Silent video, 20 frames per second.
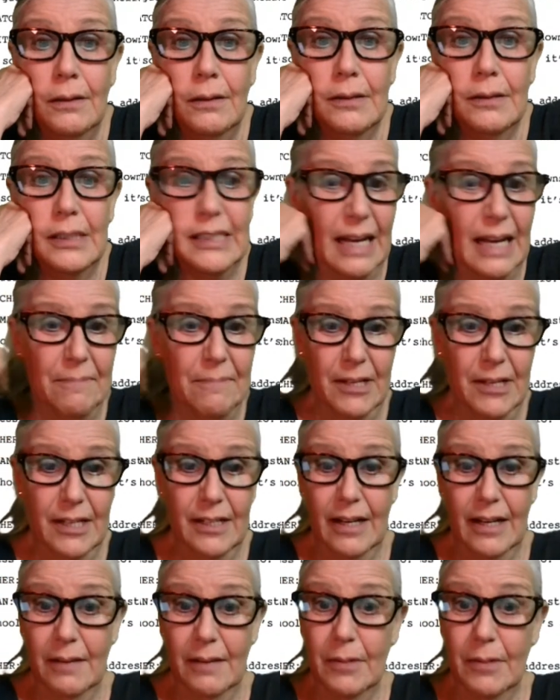does that
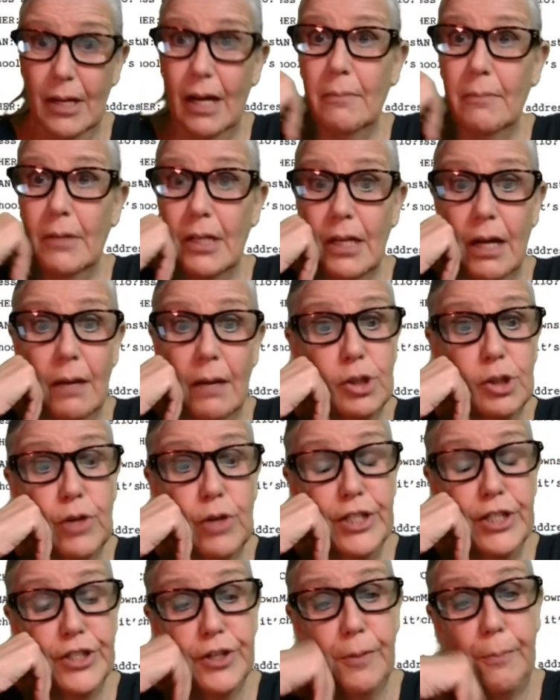mean I'm I'm I'm a
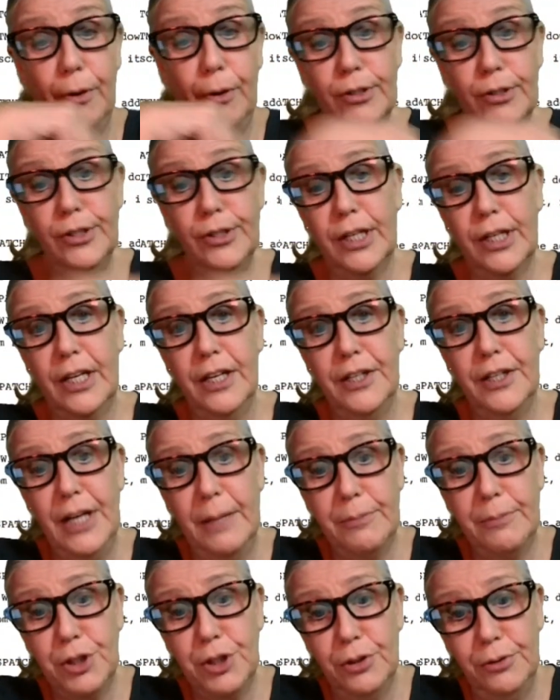strange enough person to
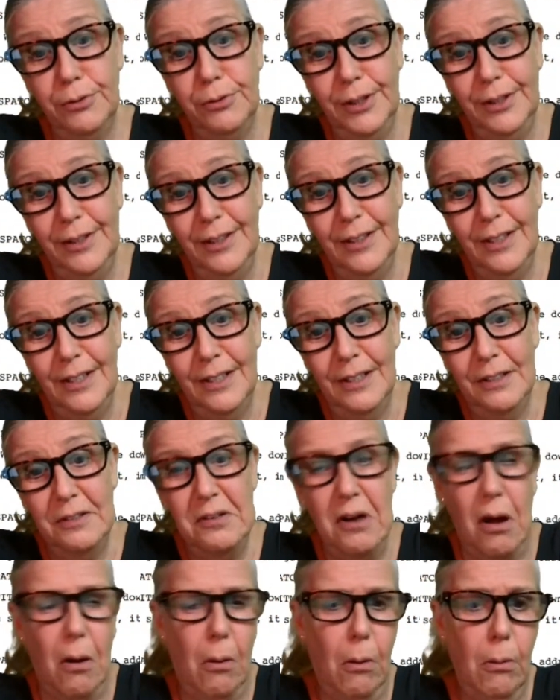kidnap children?
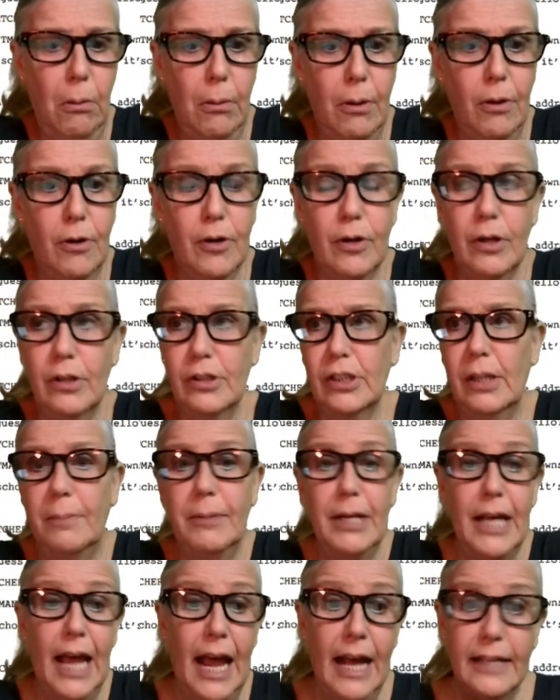No. Or or
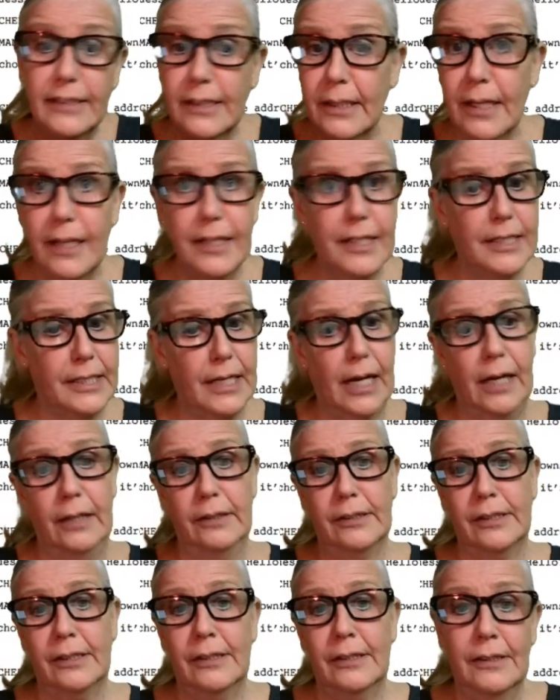somebody has a lot of
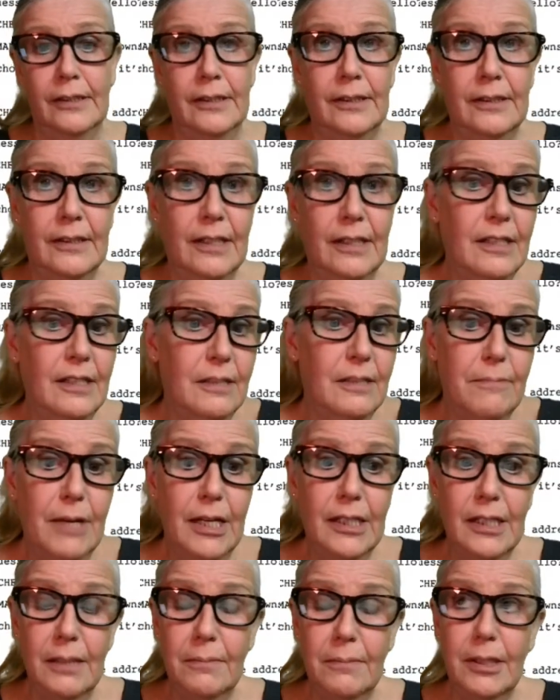dolls. That doesn't
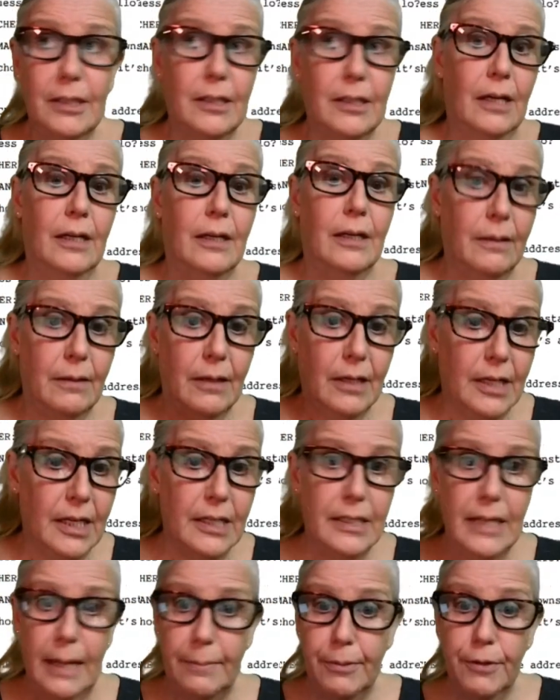make them a, a, a
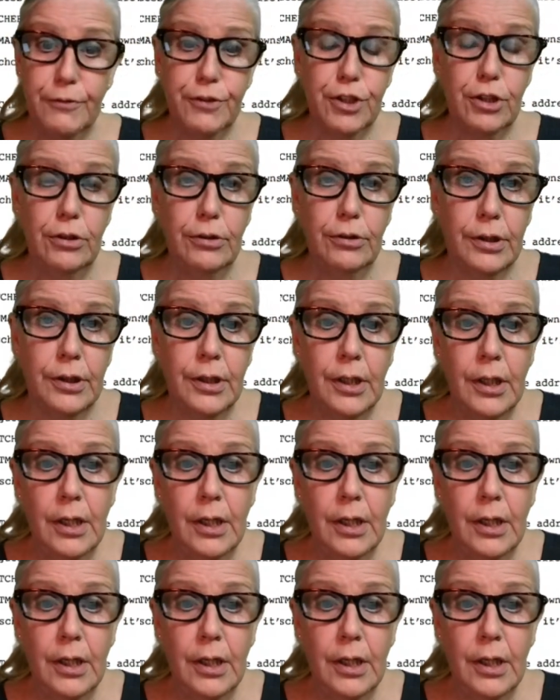kidnapper of children.